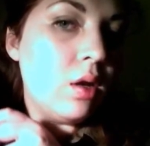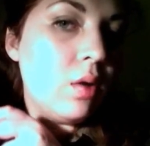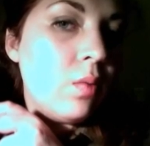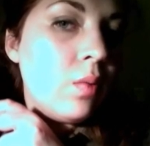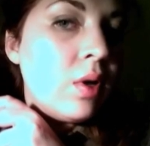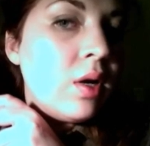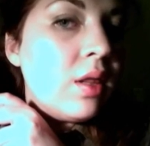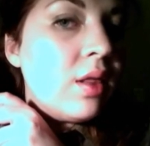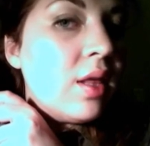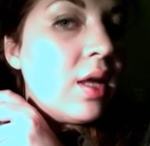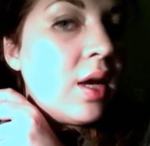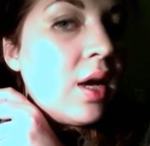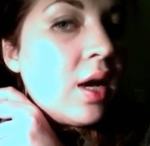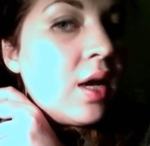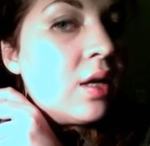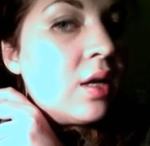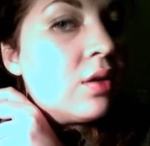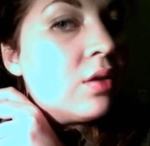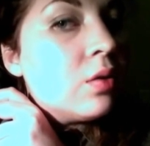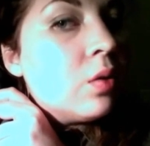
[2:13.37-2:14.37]
One thing
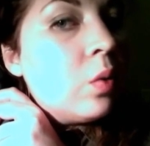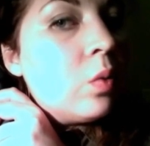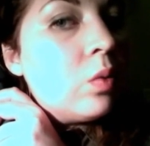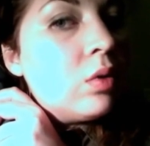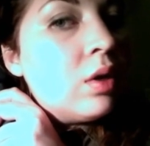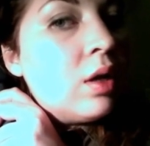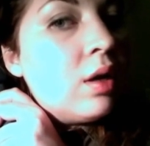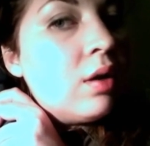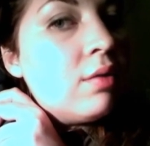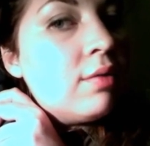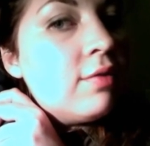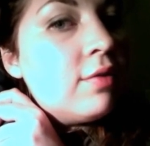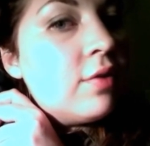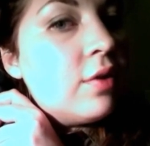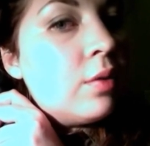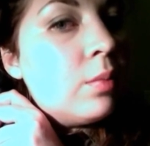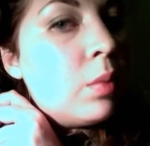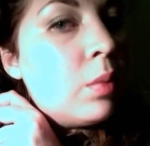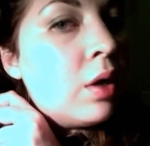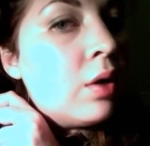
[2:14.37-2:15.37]
I don't love
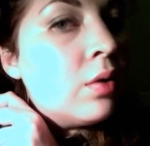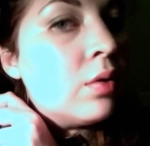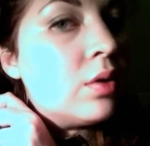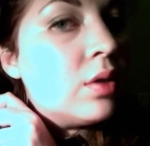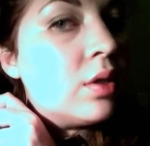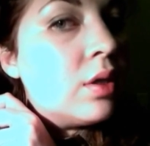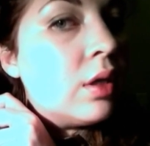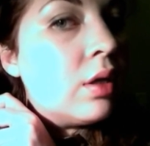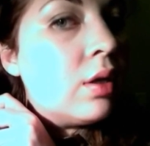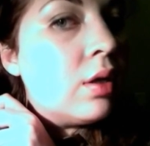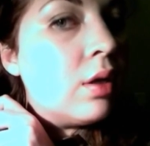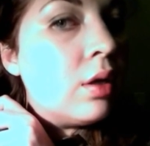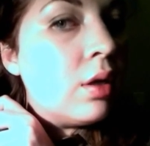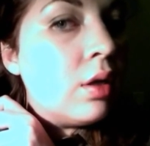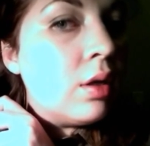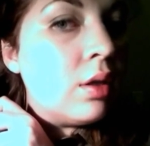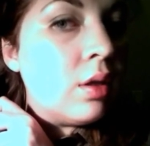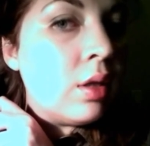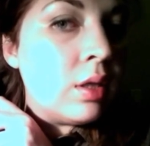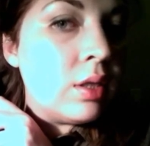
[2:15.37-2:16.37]
about
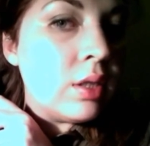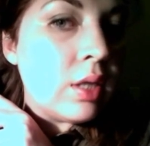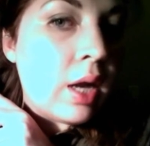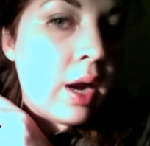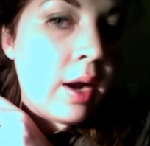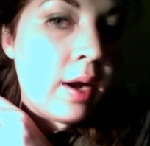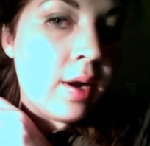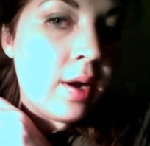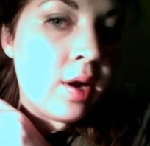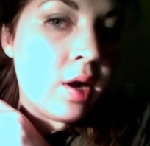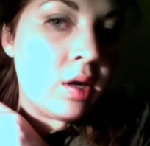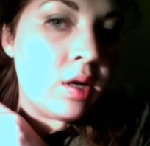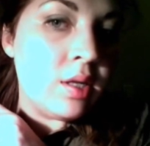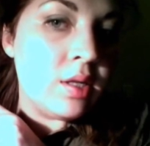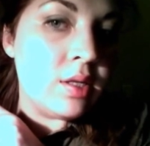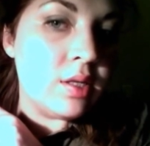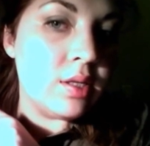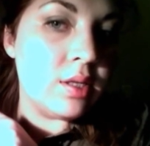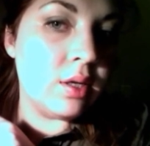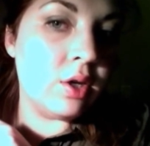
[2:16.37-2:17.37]
this iron
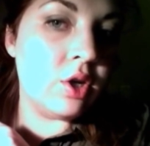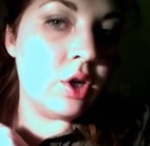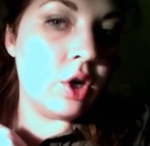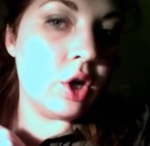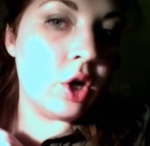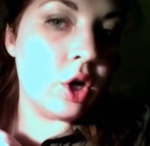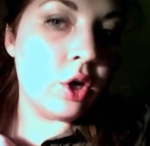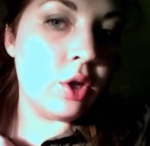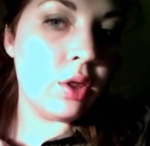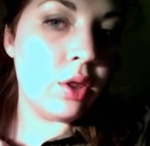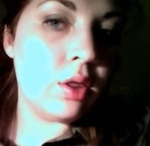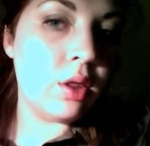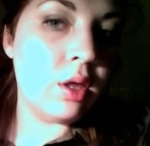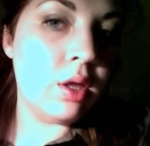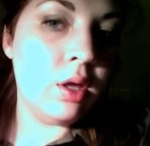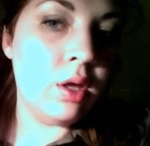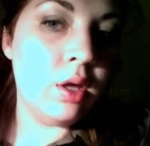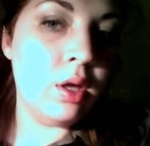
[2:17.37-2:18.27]
is the girth.